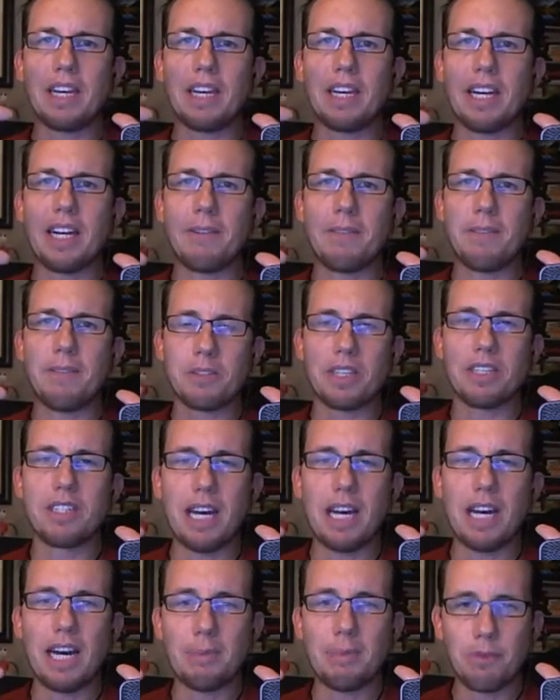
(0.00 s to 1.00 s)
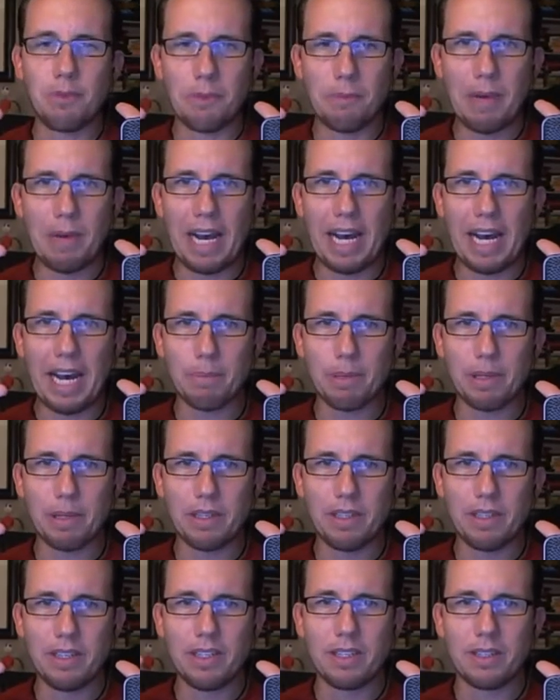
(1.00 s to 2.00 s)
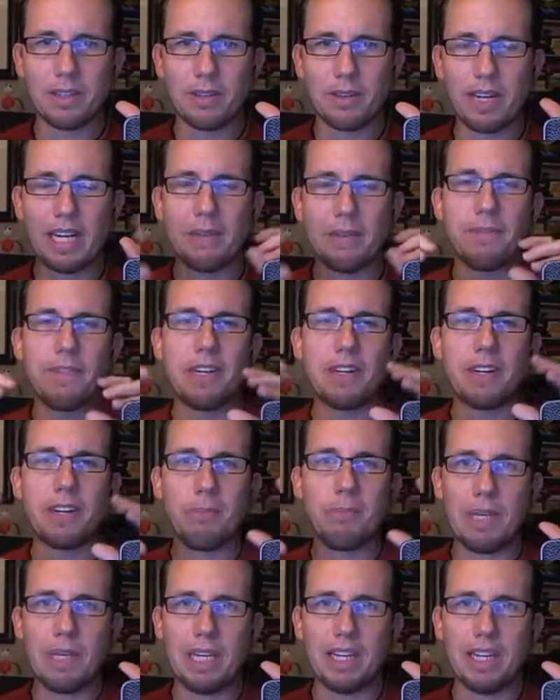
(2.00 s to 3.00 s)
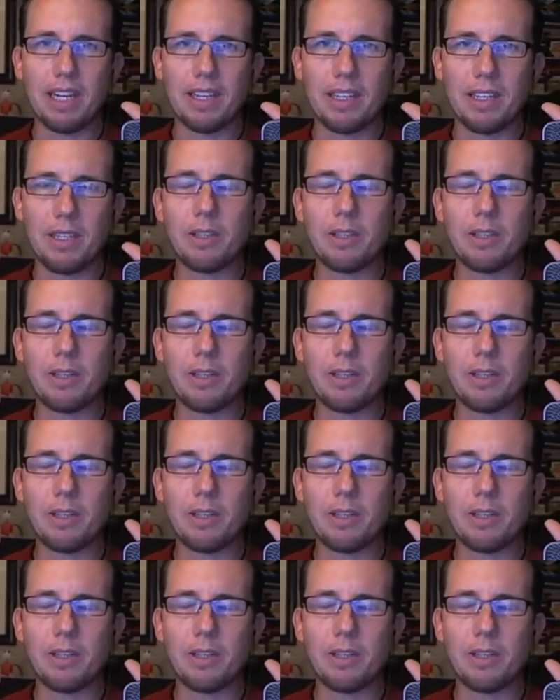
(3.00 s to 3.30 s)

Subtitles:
kind of floats on top of the map, right? Very big.